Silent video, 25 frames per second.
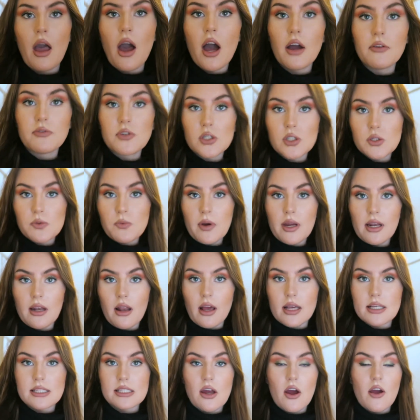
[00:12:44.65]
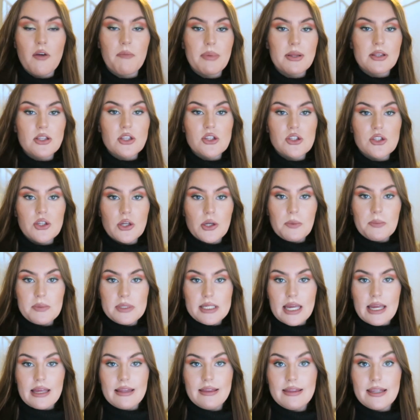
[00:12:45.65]
I've just realized I've been
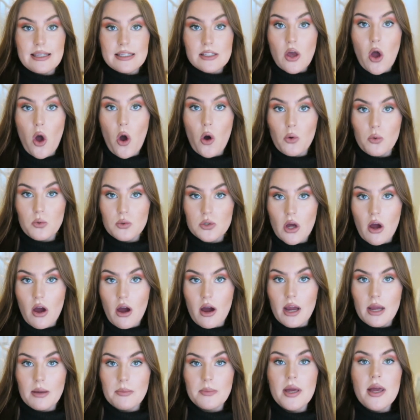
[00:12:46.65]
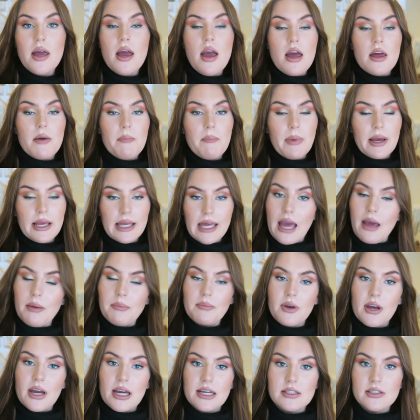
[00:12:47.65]
zoomed in this whole time. My
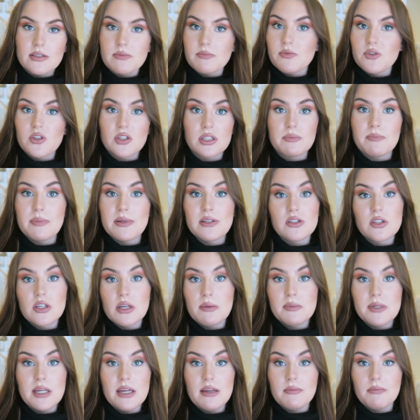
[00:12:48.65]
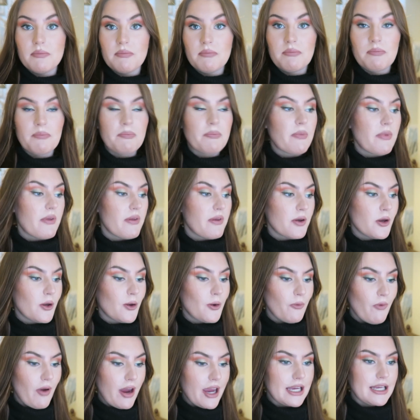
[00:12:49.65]
camera has just been zoomed in.
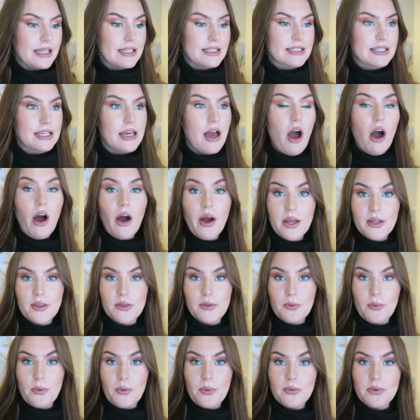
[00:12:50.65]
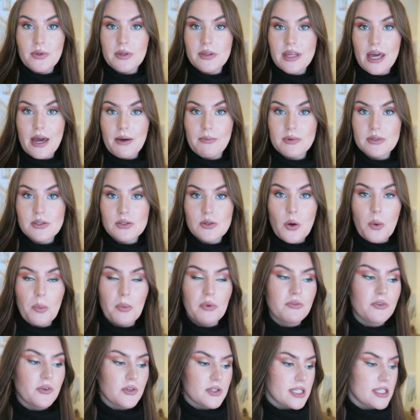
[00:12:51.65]
Great, I thought that that was
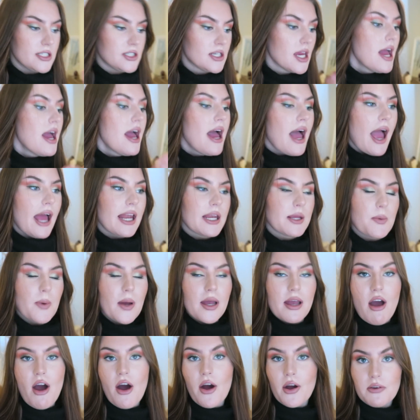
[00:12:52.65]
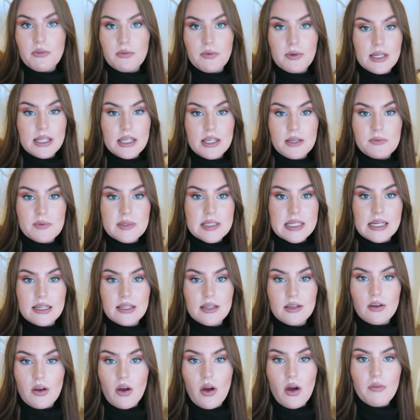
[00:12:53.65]
normal footage. Anyway, hopefully you've seen
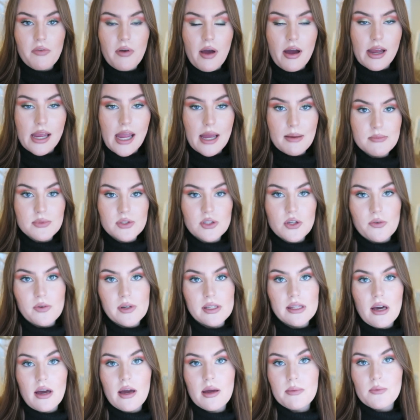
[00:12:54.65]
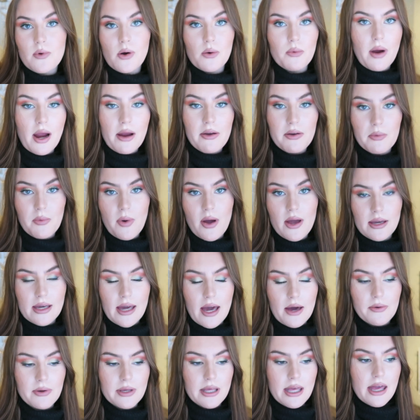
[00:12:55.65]
enough. I am sorry that I'm not wearing
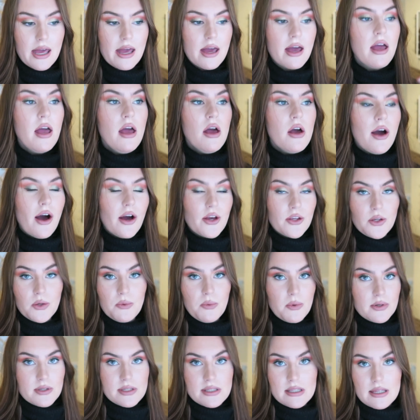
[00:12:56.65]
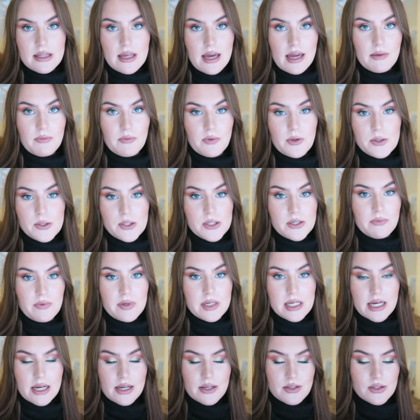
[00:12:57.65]
workout gear. You will see that in future
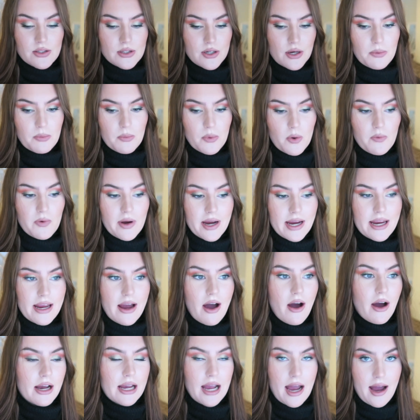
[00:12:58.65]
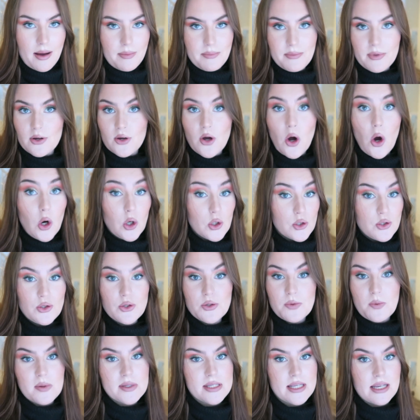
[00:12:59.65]
videos, don't worry. I am one
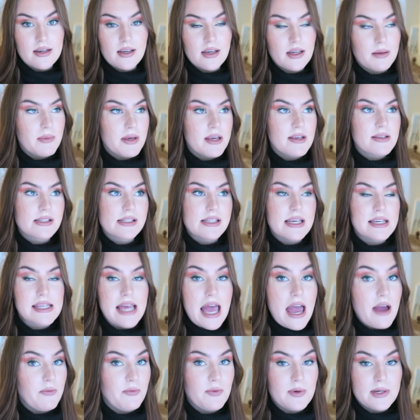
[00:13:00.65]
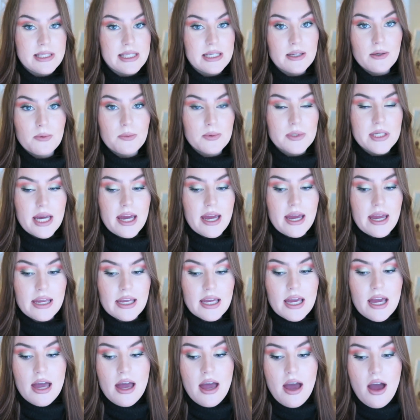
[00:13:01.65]
hundred percent going to be using this every single
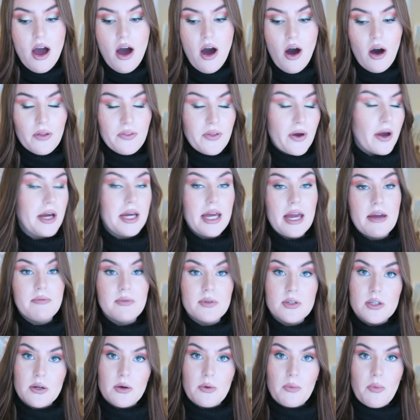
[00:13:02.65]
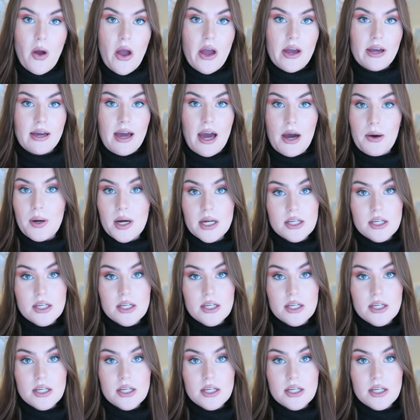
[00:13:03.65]
day that I ever do a workout.